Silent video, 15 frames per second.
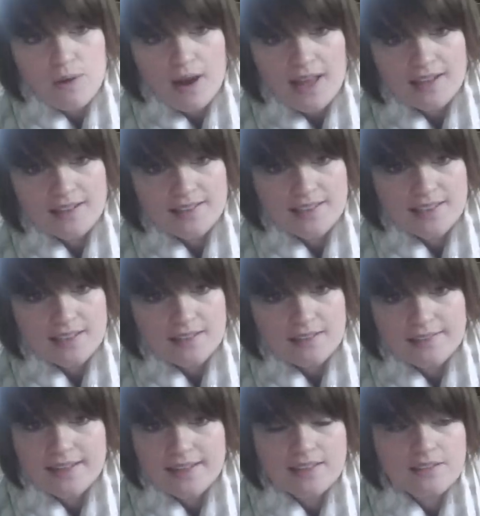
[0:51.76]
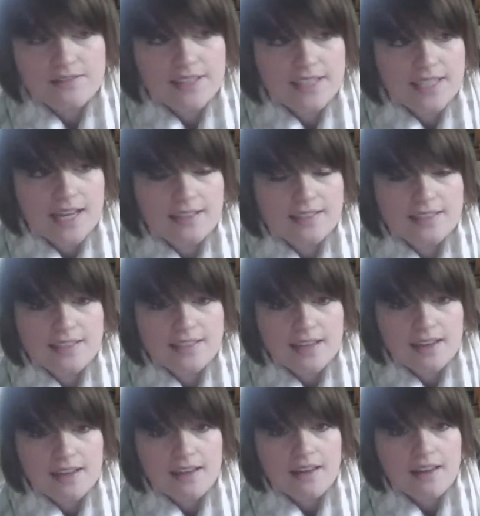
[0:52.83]
wet still. It's
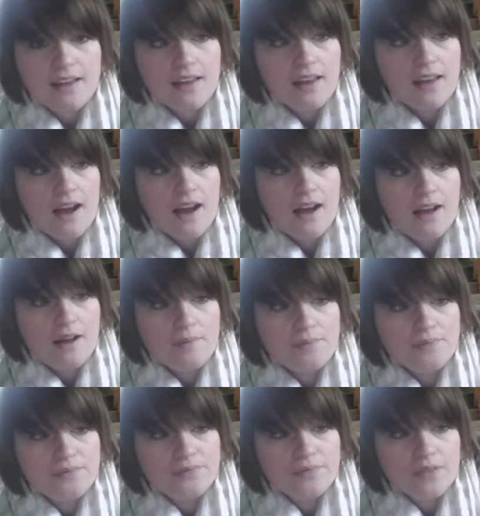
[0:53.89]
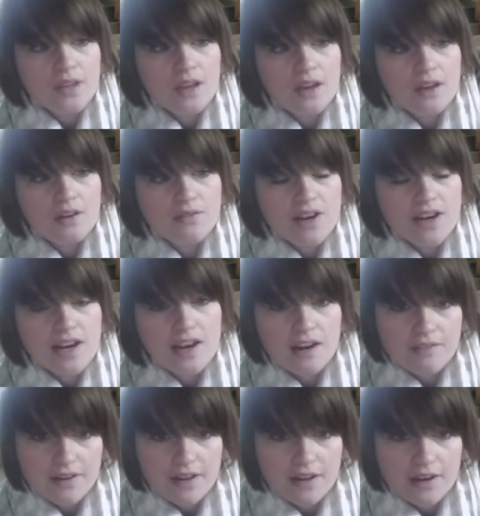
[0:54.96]
fantastic. Really
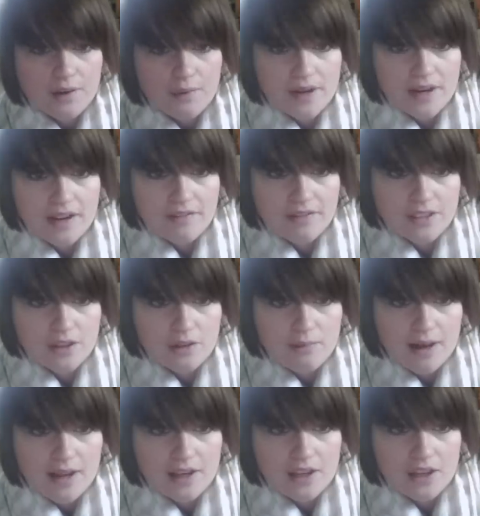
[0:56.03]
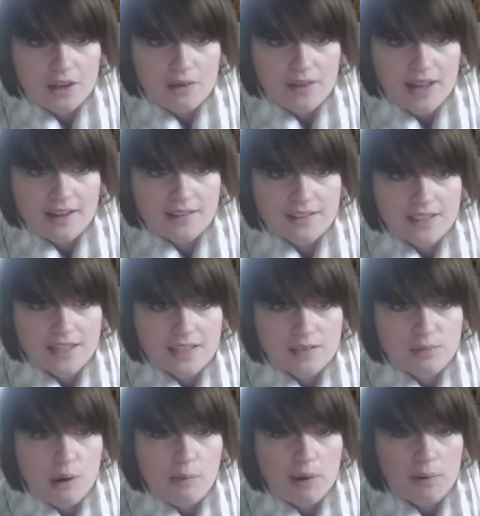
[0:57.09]
love it, and I would never do a manicure without it. It's
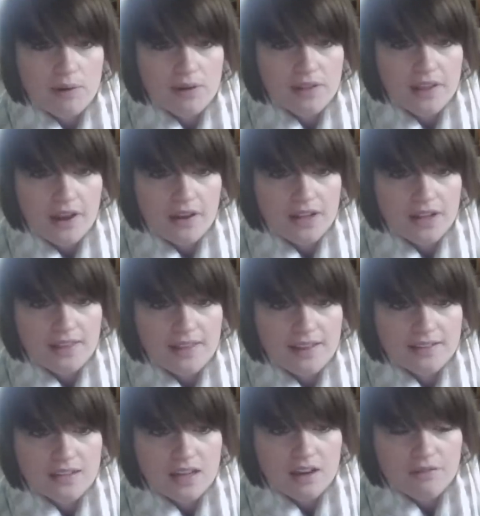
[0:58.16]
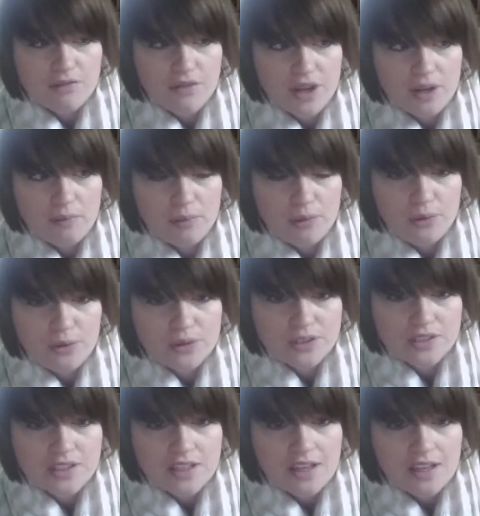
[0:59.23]
probably one of the only things I've rebought